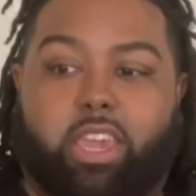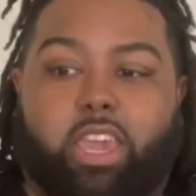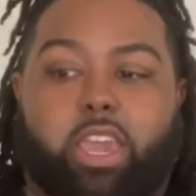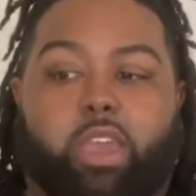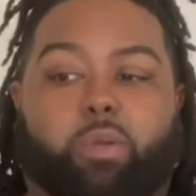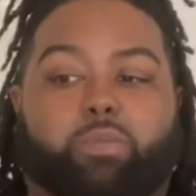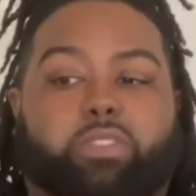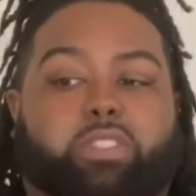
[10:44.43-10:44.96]

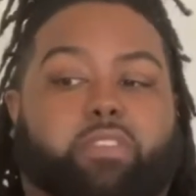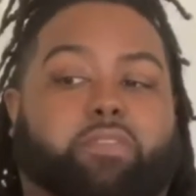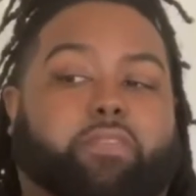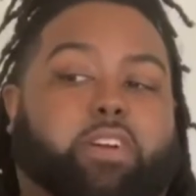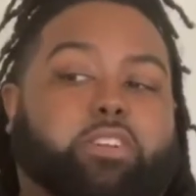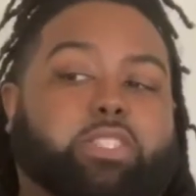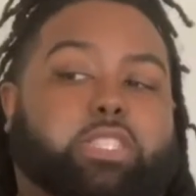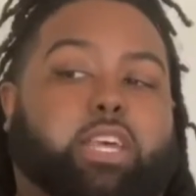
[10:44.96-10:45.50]
It was the
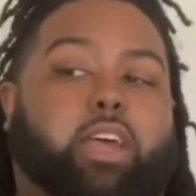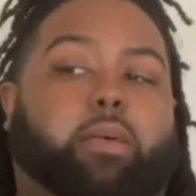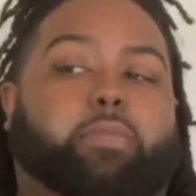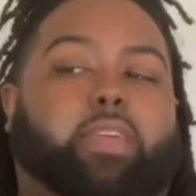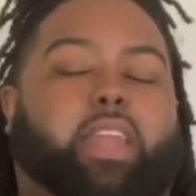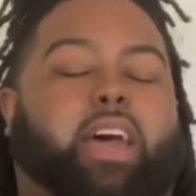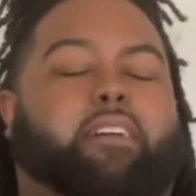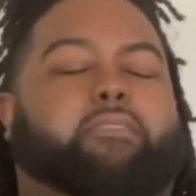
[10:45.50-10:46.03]
first time
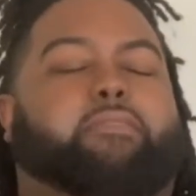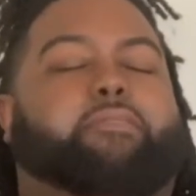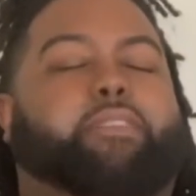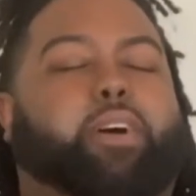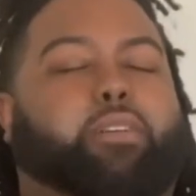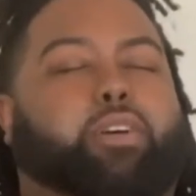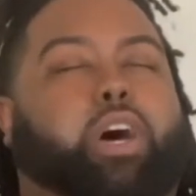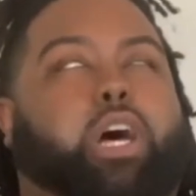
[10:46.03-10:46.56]
that I felt